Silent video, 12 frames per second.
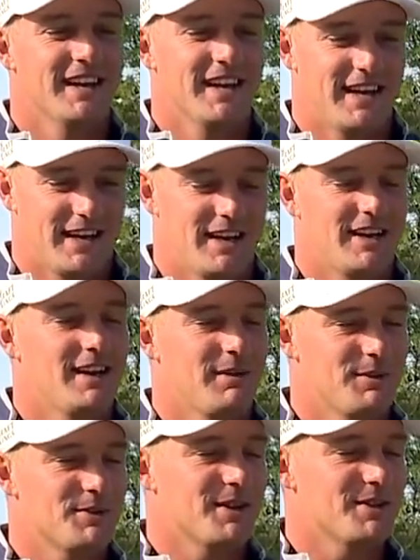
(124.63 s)
I'll
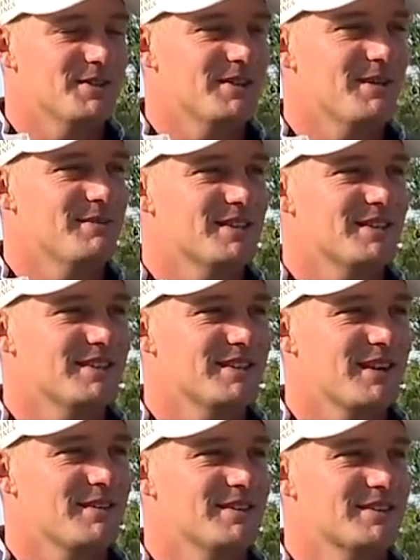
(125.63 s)
be trying to do the same
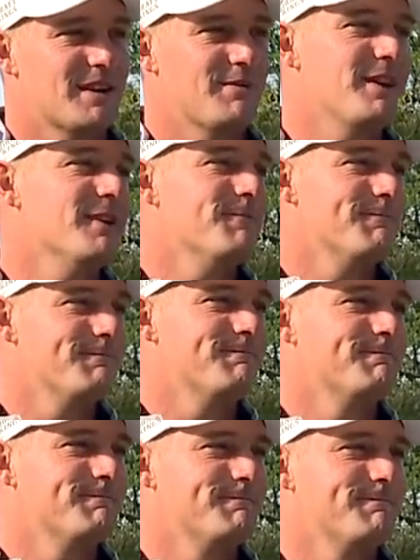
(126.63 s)
this coming year.
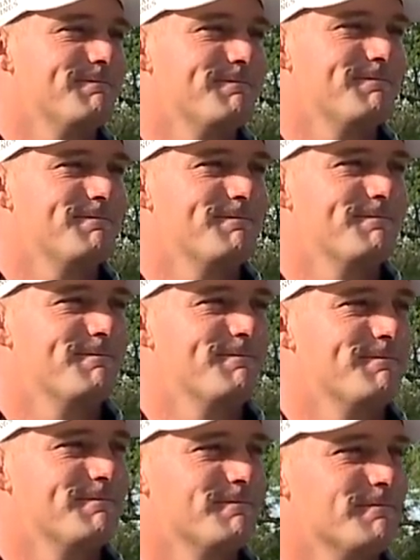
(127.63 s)
The schedule for you was
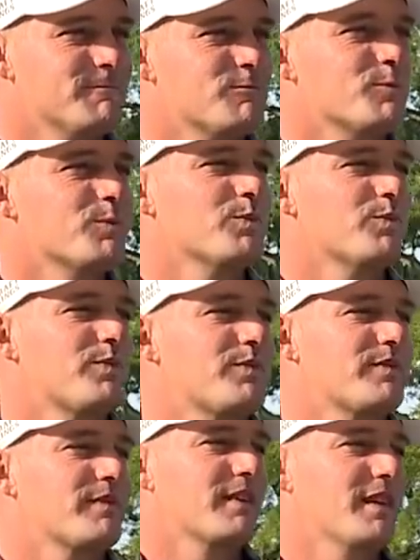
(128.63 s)
packed every single
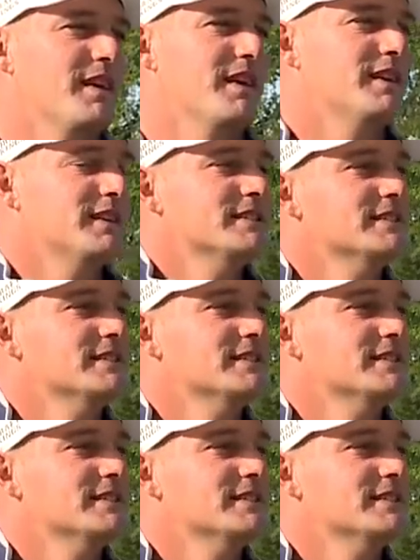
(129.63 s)
week of every single